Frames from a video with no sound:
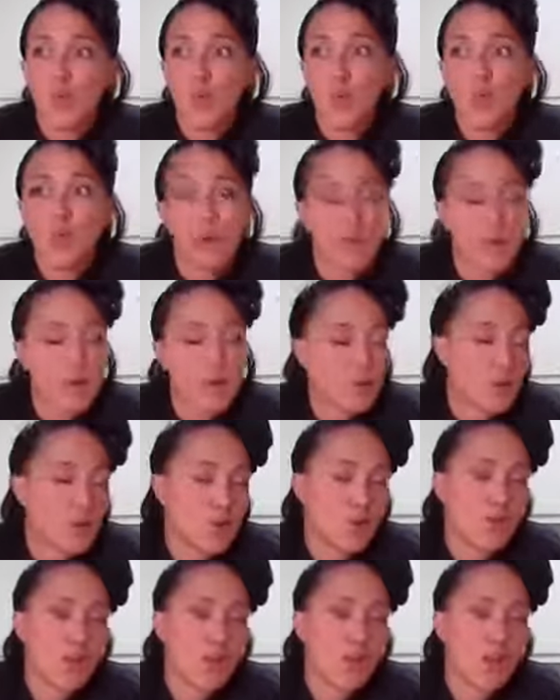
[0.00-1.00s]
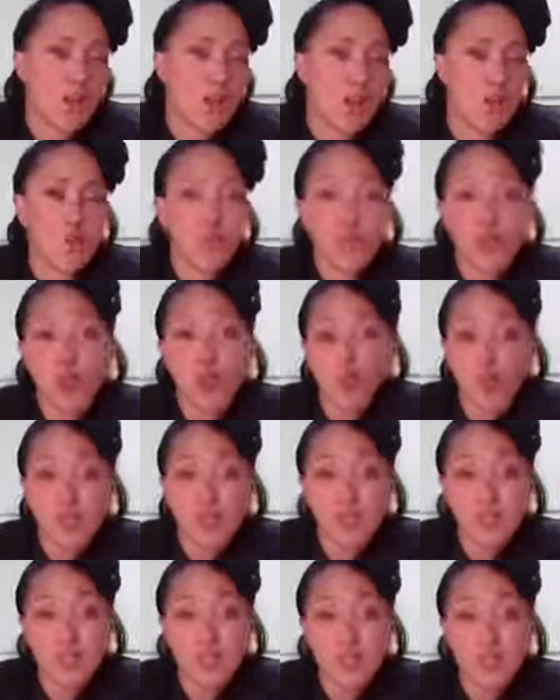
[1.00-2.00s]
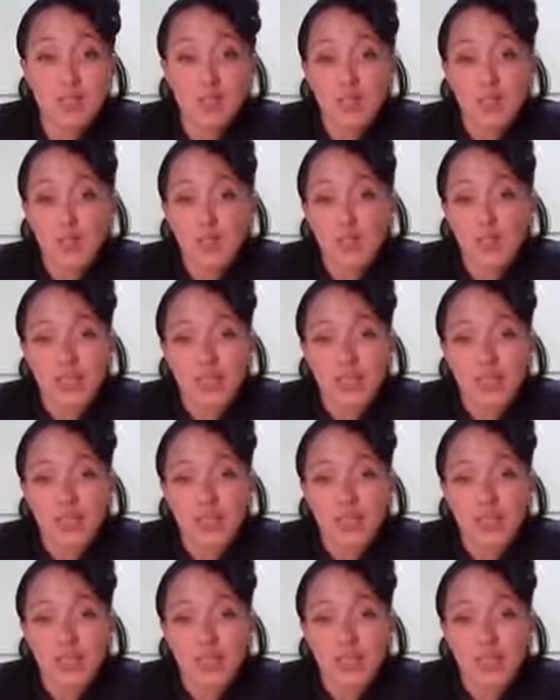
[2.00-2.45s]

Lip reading: work beautifully on loins,